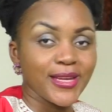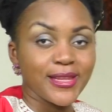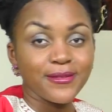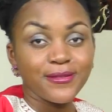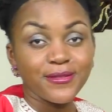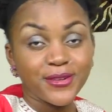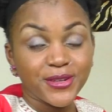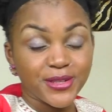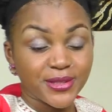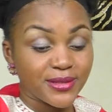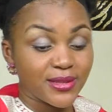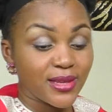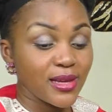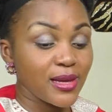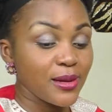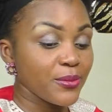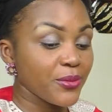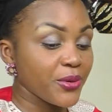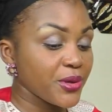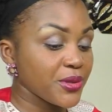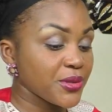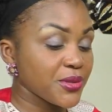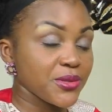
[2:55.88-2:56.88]
Okay, the first thing
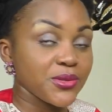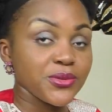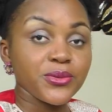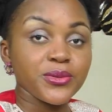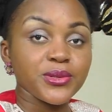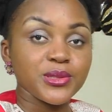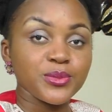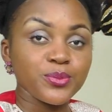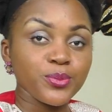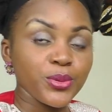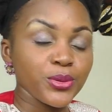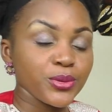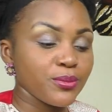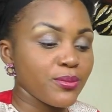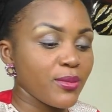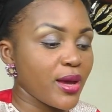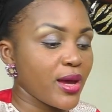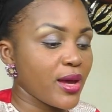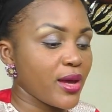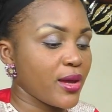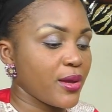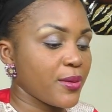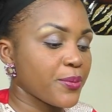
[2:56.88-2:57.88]
I'm going to do is put
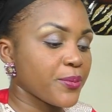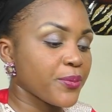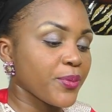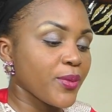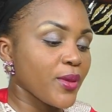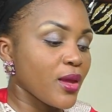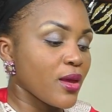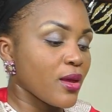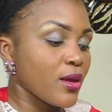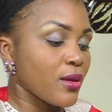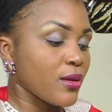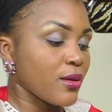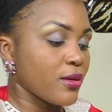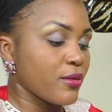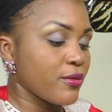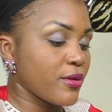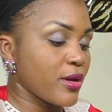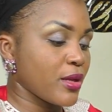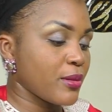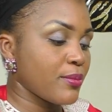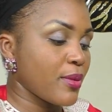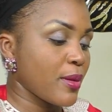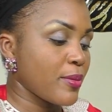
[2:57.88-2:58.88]
my
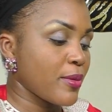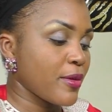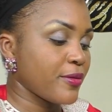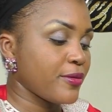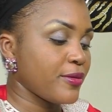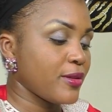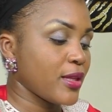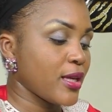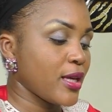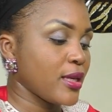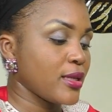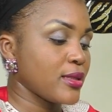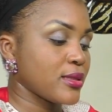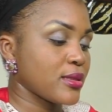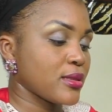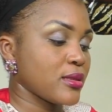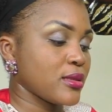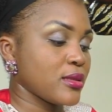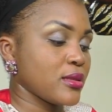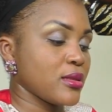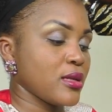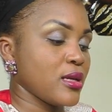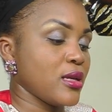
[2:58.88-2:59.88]
red pepper
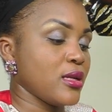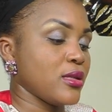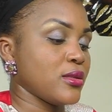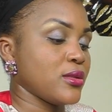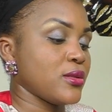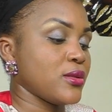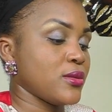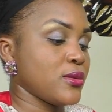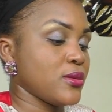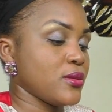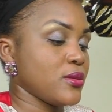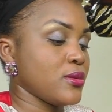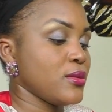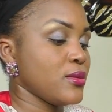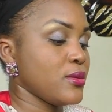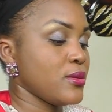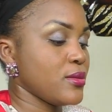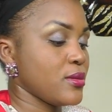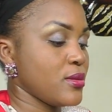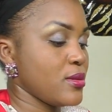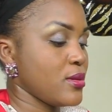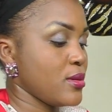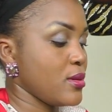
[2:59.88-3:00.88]
flakes into